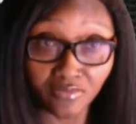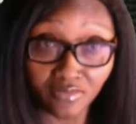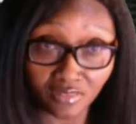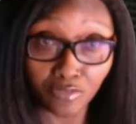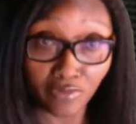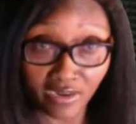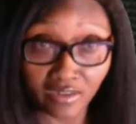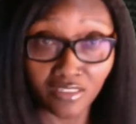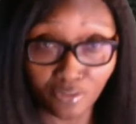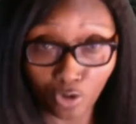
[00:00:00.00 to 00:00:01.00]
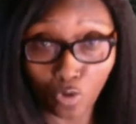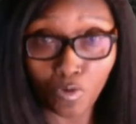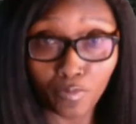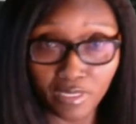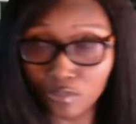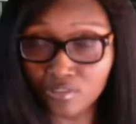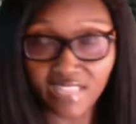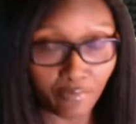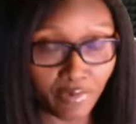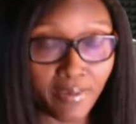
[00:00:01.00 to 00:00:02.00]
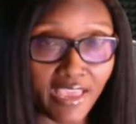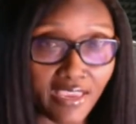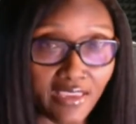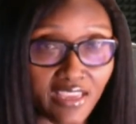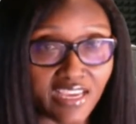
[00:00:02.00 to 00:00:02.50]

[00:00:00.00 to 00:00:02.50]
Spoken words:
the regular normal bills that we pay,